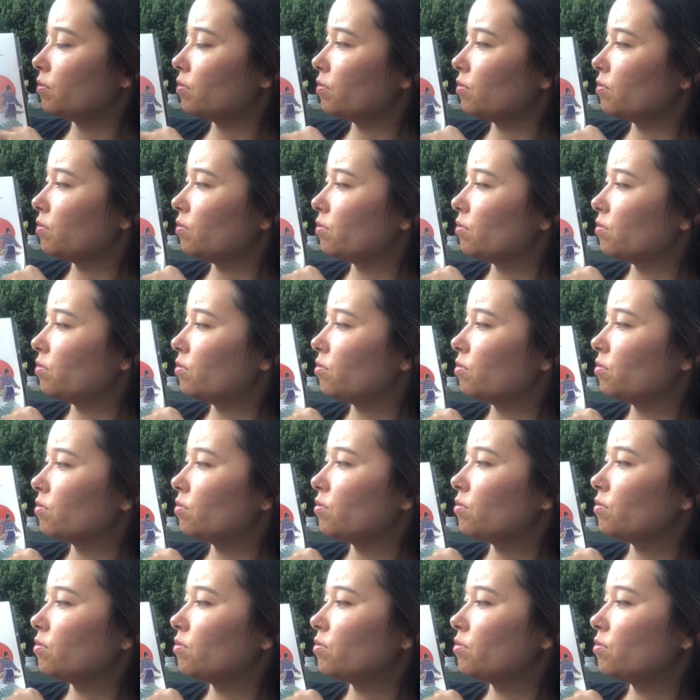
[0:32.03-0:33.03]

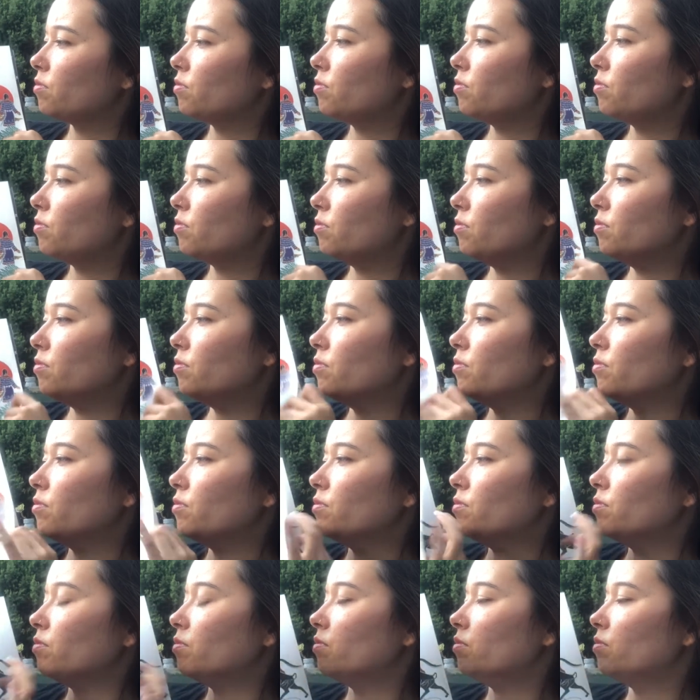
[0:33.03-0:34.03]

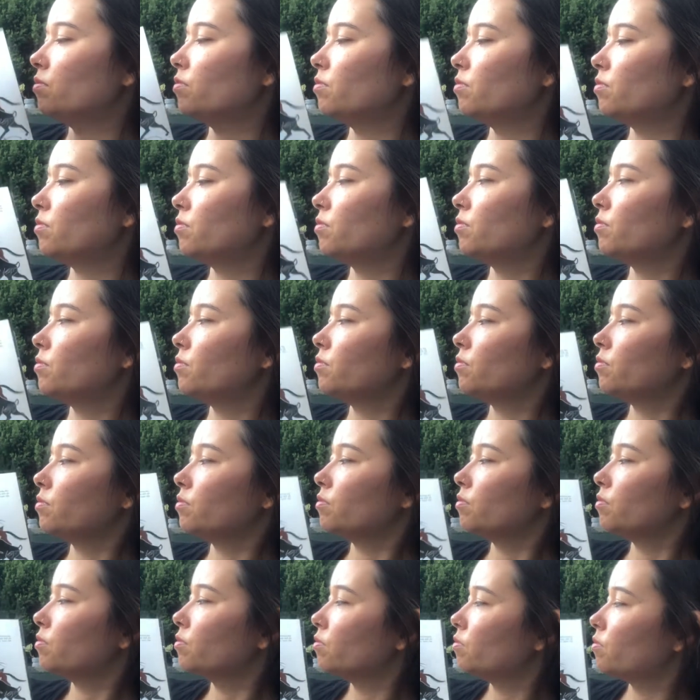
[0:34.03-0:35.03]

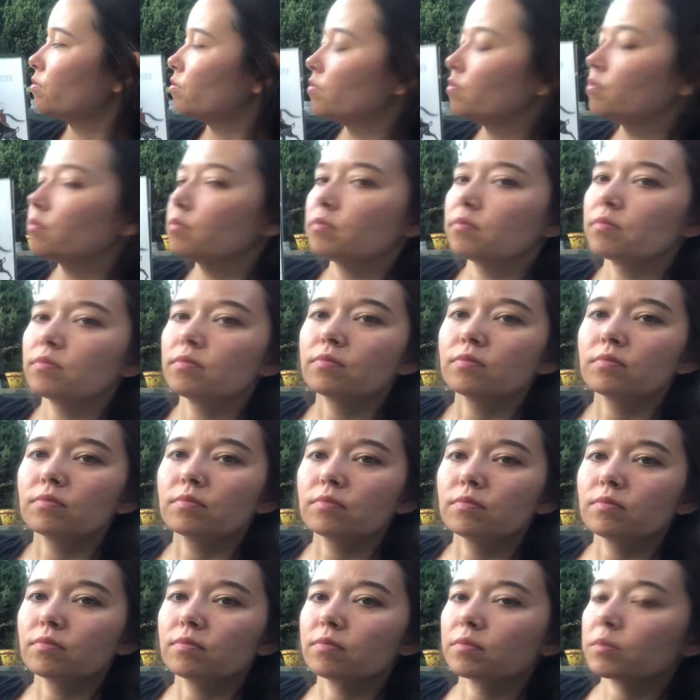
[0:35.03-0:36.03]

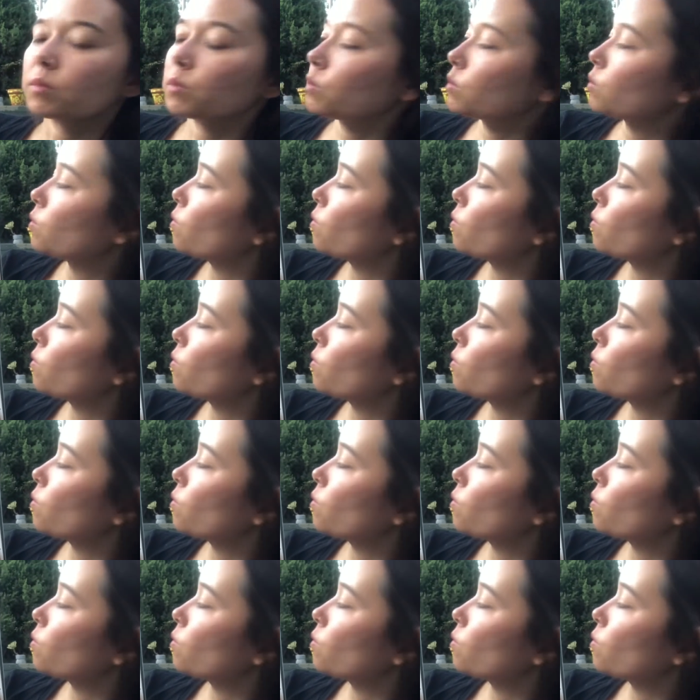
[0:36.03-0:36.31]
No one is speaking in this clip.